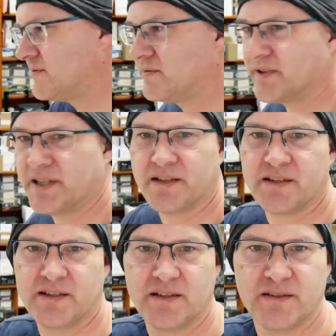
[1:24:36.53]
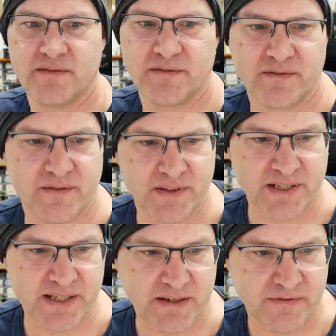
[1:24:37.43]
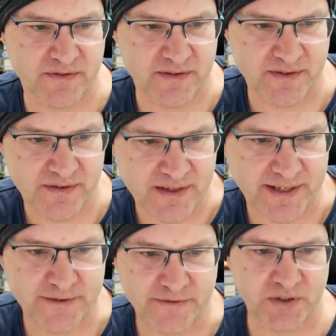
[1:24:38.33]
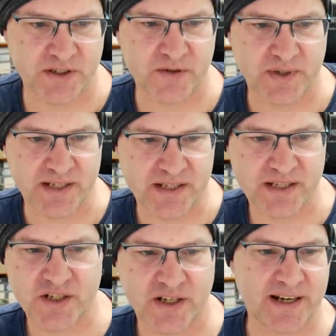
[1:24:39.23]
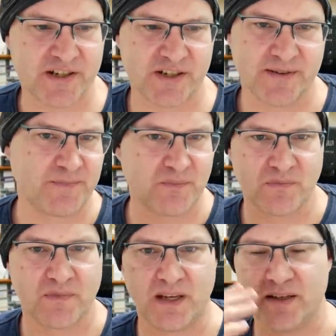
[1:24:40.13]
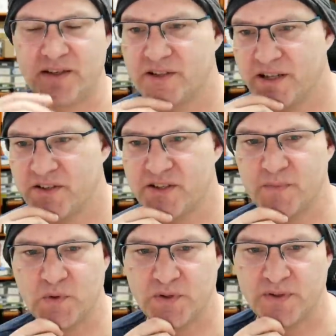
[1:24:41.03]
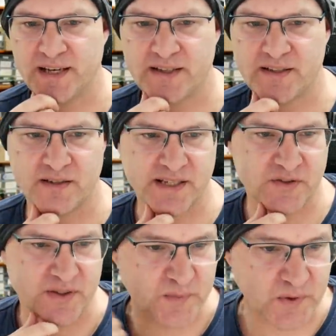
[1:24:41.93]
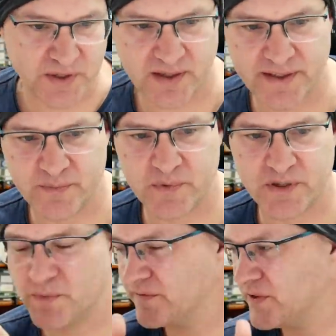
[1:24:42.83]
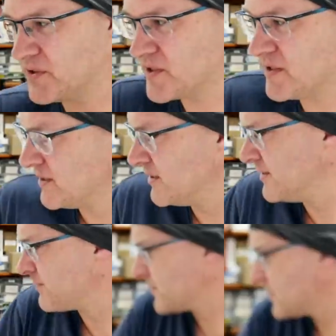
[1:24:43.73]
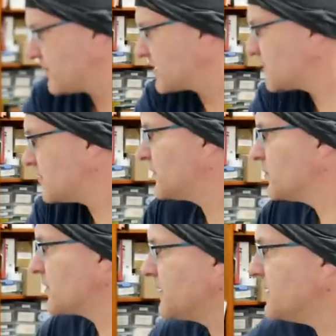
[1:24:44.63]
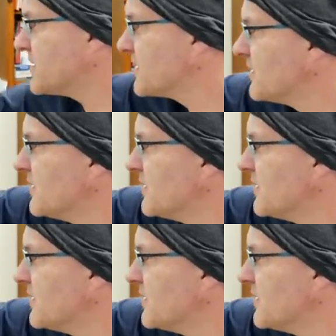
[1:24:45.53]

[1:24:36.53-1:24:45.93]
when it, it the safe cutoff voltage when it's discharged and it charges to more than that. So it's actually more than 11.1 volts. In fact, I wonder what it is.